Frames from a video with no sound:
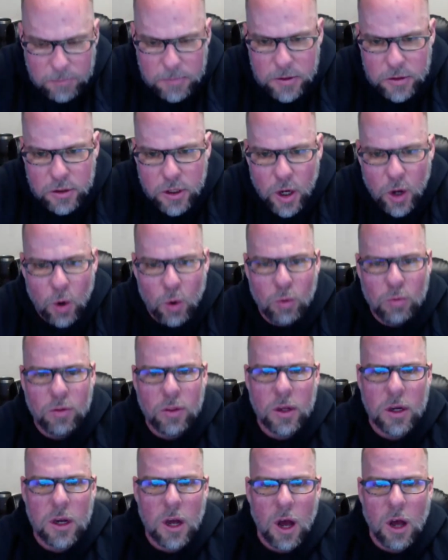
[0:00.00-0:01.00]
So
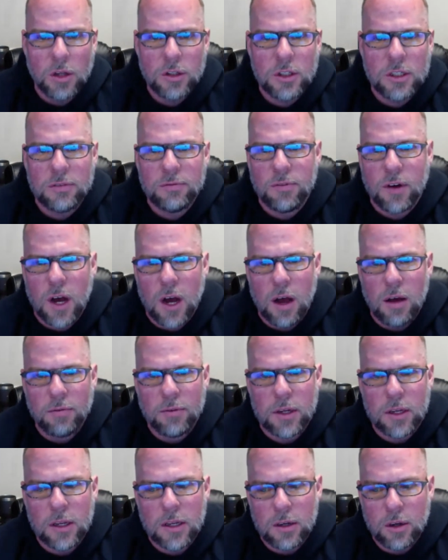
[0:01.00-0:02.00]
the cost
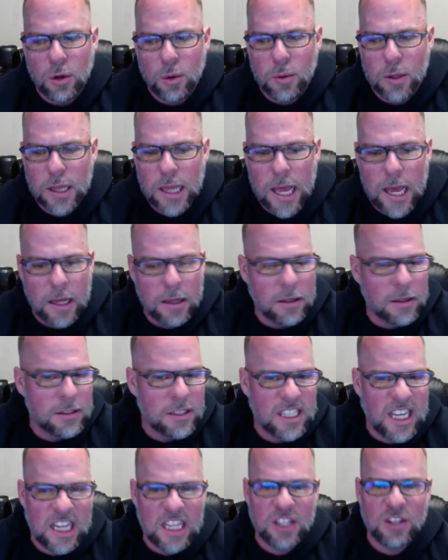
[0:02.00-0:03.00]
involved in doing that,
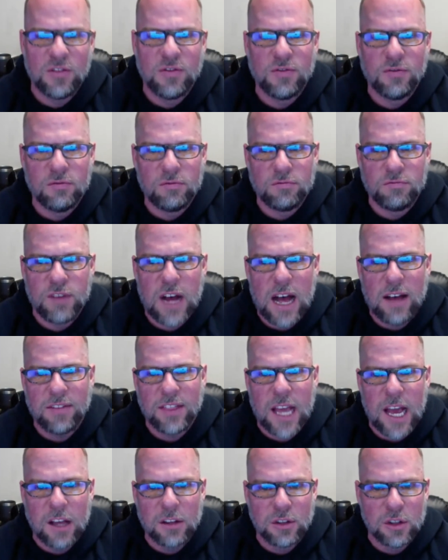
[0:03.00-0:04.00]
let's say it's
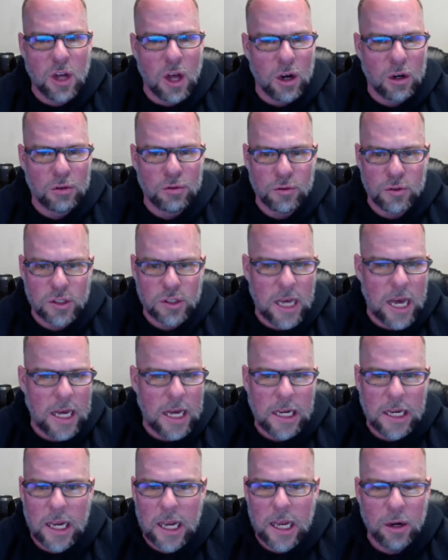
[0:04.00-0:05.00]
$5,000 for
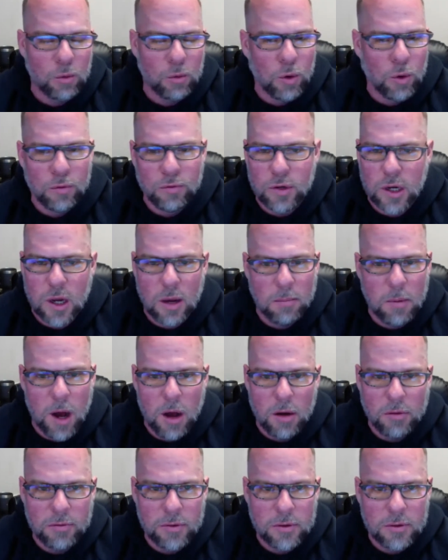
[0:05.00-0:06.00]
siding and a roof to come
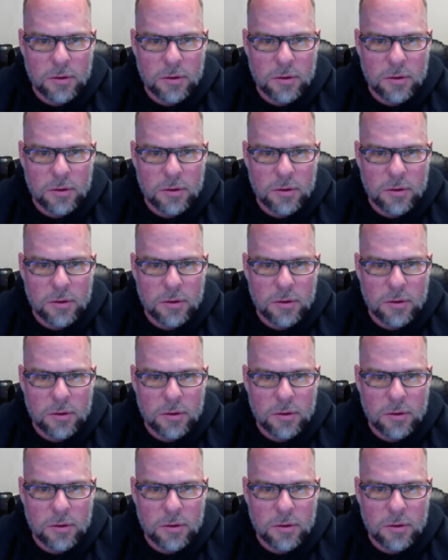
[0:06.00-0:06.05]
off,